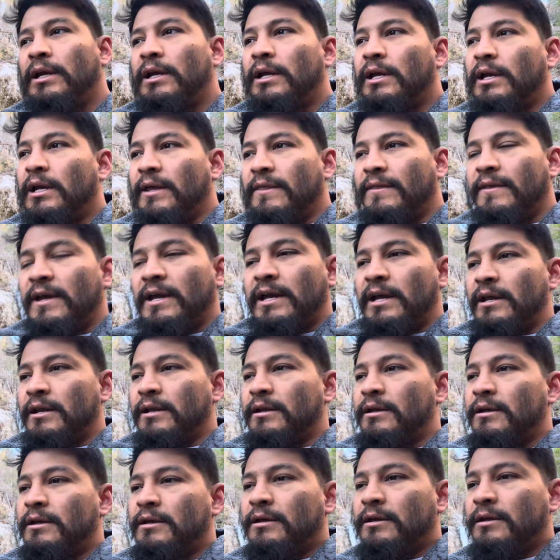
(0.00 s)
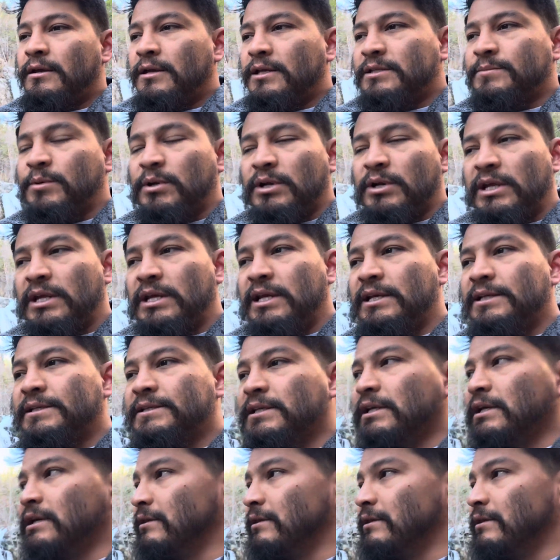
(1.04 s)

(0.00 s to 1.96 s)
and then it's pretty easy.